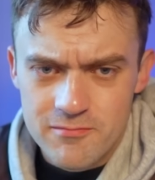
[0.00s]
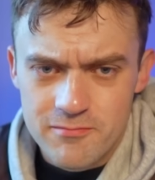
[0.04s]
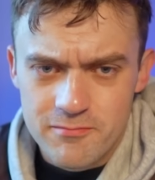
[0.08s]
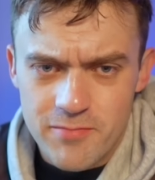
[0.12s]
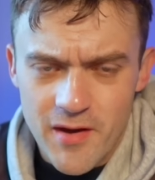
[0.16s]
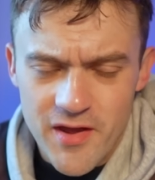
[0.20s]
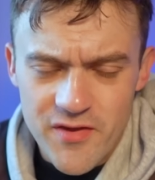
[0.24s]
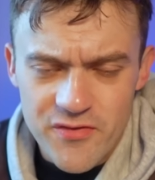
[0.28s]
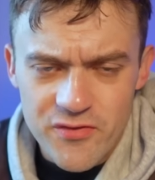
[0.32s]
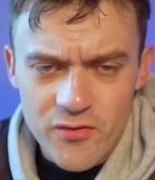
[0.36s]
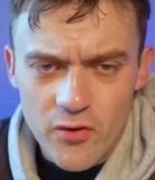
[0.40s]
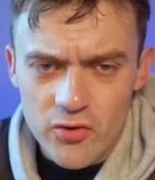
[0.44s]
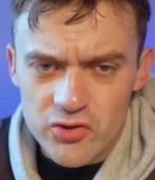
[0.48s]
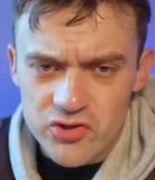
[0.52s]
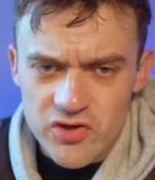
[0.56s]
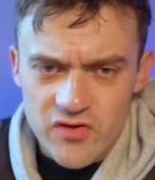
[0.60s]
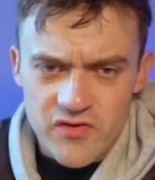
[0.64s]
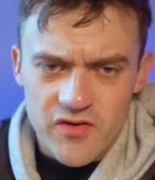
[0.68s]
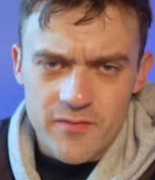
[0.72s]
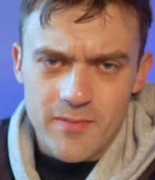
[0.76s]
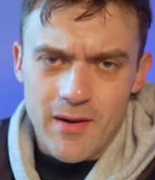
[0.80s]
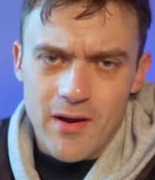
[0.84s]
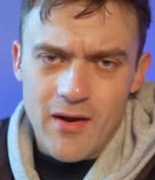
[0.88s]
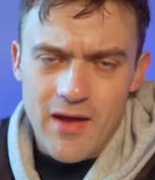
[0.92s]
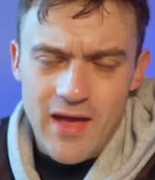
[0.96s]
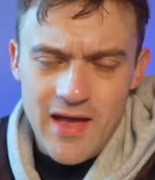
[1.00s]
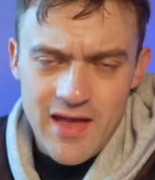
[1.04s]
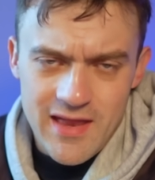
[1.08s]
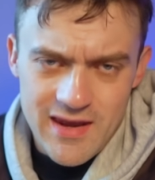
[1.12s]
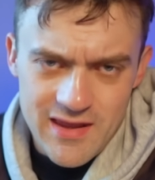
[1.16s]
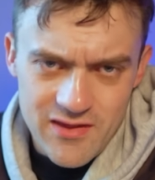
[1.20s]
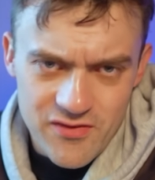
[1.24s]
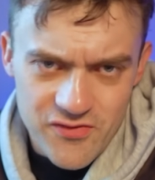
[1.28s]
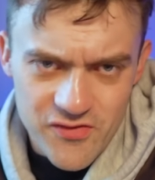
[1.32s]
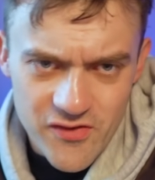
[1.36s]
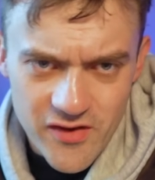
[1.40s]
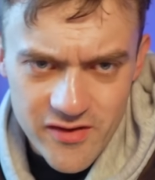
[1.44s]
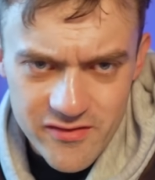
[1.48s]
But it's not just about hitting
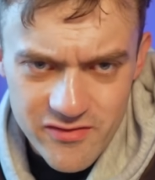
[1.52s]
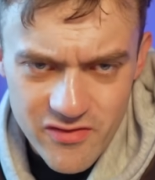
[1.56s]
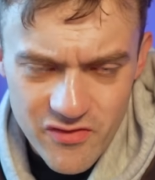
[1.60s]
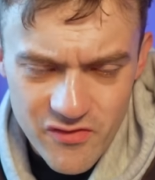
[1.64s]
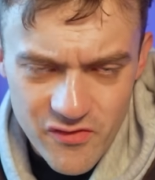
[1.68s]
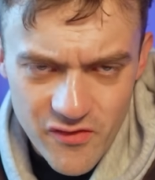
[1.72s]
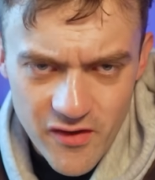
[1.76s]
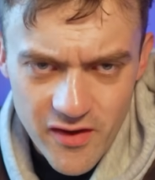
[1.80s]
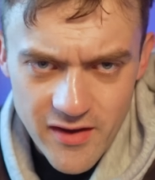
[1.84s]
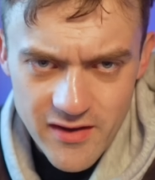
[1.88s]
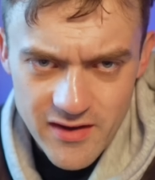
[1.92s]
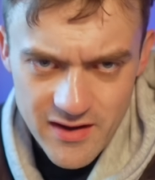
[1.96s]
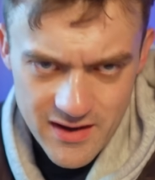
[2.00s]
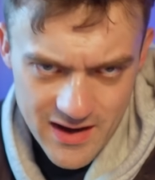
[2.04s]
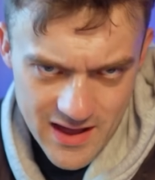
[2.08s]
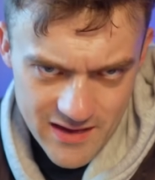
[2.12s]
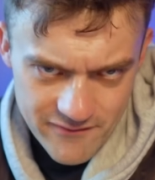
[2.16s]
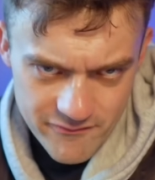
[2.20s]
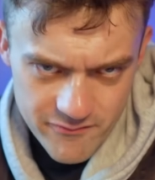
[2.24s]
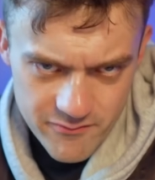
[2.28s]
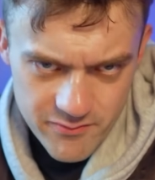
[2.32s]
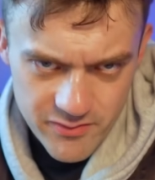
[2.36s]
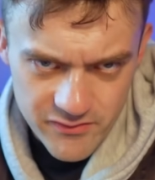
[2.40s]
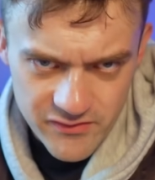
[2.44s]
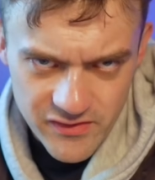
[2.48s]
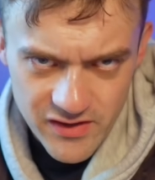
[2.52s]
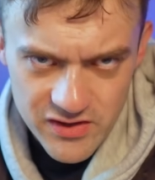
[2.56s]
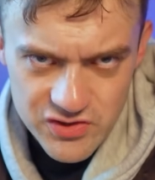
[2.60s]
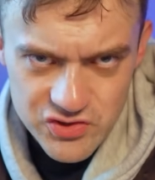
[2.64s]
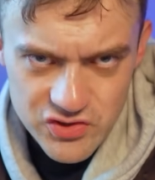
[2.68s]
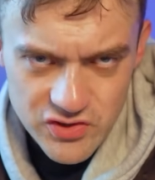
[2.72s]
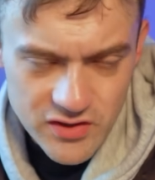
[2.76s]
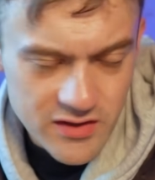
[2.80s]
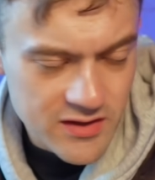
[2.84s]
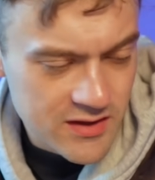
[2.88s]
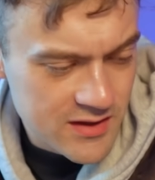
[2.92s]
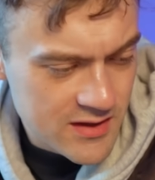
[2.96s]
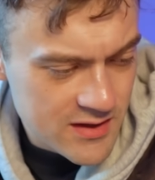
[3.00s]
it side to side and having
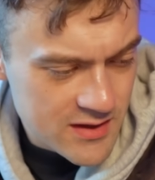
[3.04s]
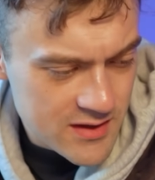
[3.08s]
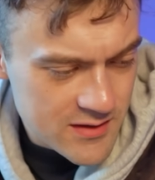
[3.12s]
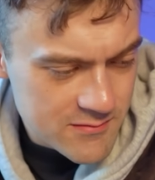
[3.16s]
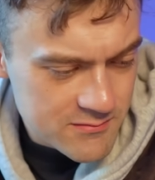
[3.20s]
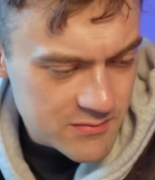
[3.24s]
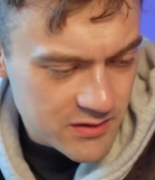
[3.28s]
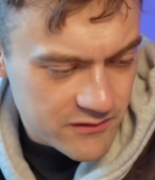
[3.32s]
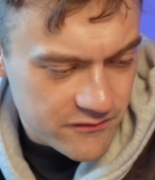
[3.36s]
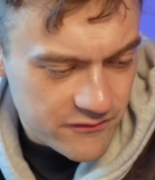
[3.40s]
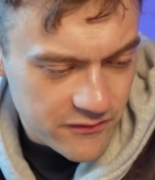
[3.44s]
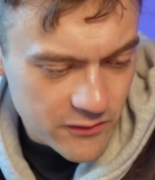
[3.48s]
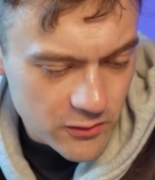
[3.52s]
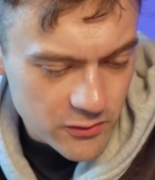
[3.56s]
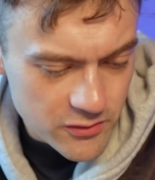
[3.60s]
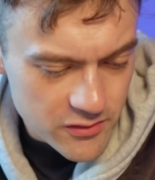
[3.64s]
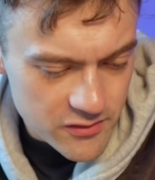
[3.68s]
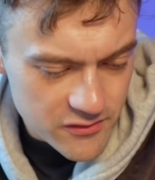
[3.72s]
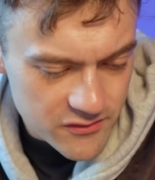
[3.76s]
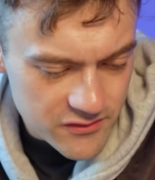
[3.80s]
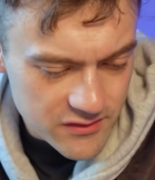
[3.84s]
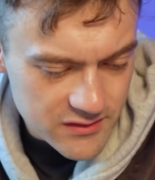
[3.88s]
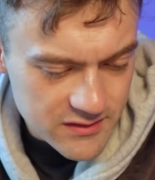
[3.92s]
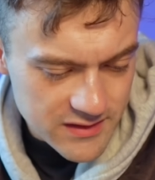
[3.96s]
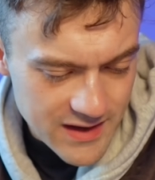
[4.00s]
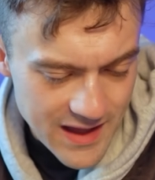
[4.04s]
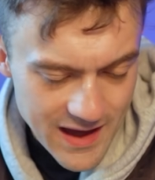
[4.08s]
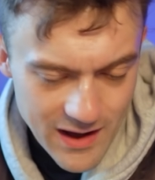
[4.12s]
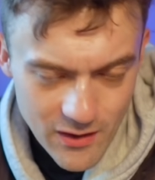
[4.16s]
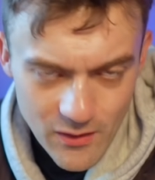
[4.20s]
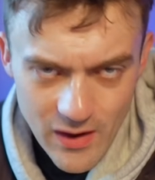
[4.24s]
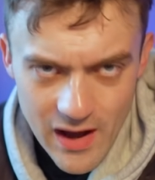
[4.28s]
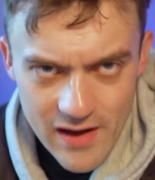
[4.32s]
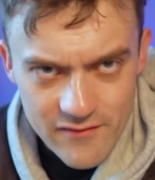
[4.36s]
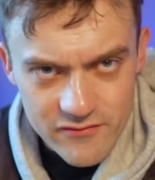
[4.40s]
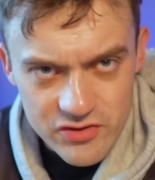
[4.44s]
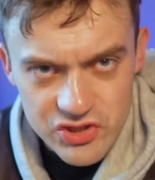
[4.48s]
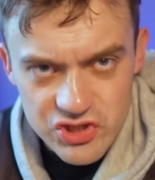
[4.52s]
possession. Midfielders
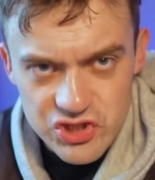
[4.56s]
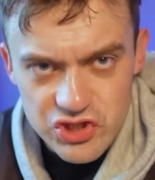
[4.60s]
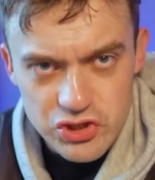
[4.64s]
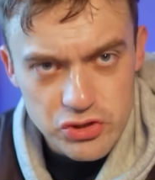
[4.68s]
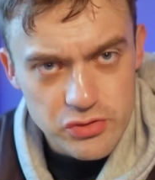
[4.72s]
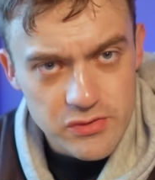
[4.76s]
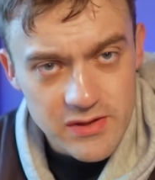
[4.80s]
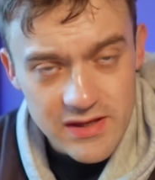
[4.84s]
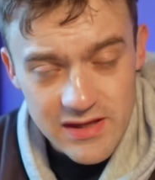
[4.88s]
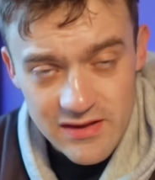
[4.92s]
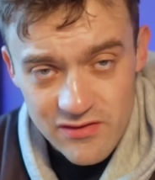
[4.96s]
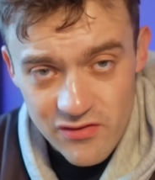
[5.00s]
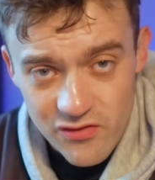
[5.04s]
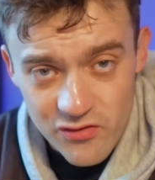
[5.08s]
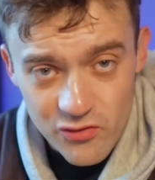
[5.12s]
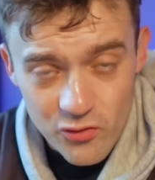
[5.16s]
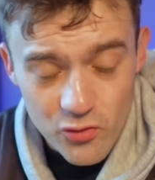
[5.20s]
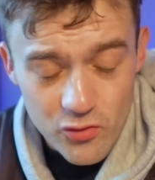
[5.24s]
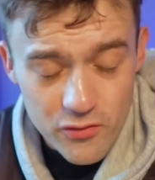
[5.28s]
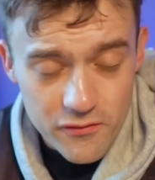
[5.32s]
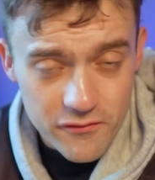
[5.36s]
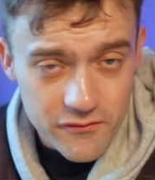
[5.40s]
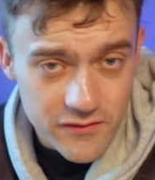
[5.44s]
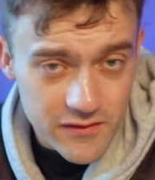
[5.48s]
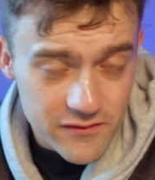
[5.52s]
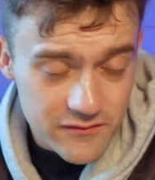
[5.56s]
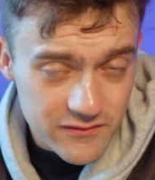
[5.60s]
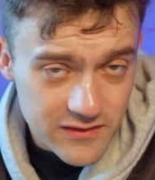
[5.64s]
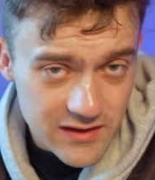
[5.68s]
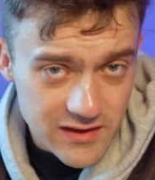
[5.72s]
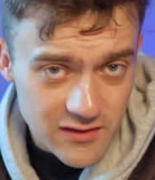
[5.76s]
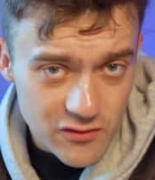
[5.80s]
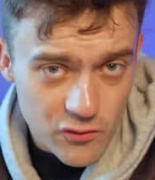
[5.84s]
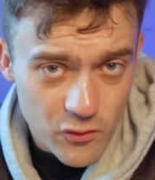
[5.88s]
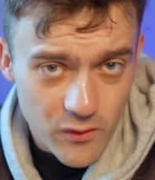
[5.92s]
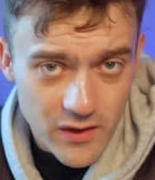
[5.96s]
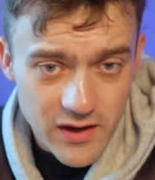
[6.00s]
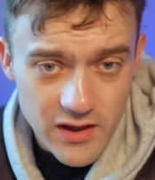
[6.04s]
now have a duty to score
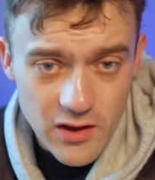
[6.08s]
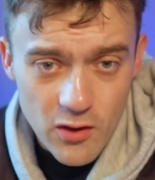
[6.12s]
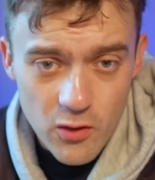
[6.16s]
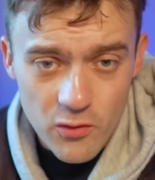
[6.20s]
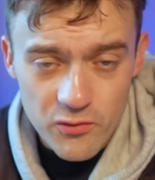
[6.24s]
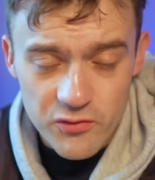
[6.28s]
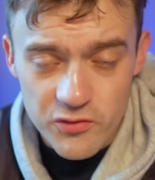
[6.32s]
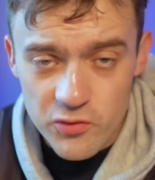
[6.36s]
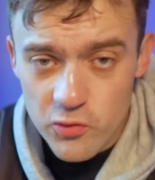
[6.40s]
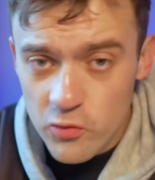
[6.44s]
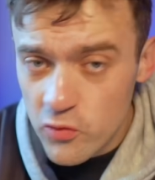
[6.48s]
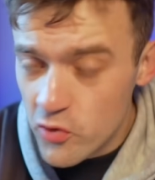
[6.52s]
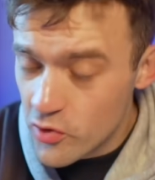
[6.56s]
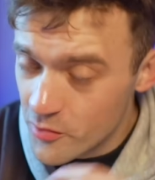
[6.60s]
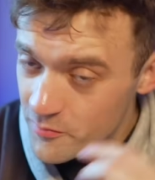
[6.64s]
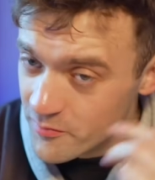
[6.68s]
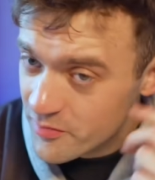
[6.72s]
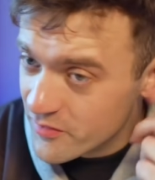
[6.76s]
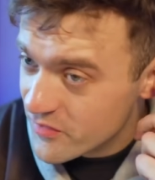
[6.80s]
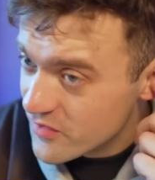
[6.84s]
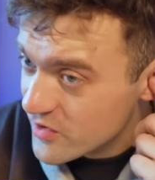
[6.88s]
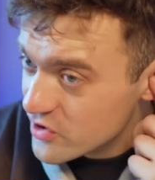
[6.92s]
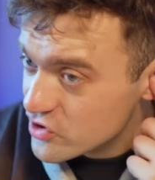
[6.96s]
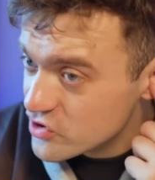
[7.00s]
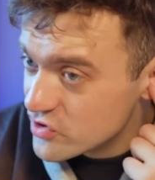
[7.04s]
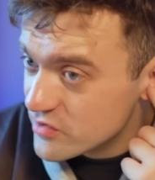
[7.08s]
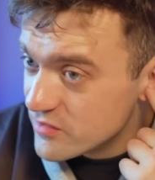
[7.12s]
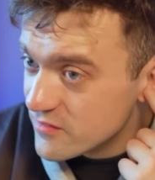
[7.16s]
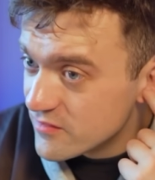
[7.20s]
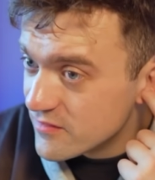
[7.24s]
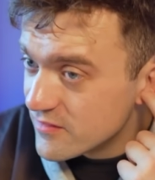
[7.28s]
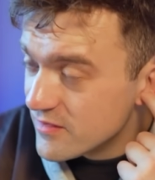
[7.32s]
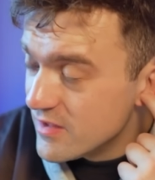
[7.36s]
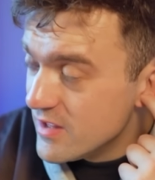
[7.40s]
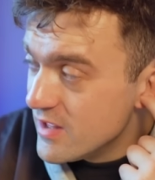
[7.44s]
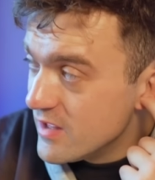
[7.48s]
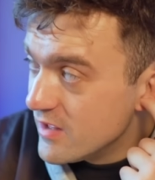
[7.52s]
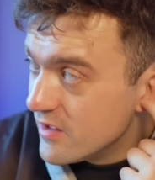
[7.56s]
fifteen, twenty goals in all
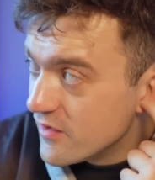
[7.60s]
competitions.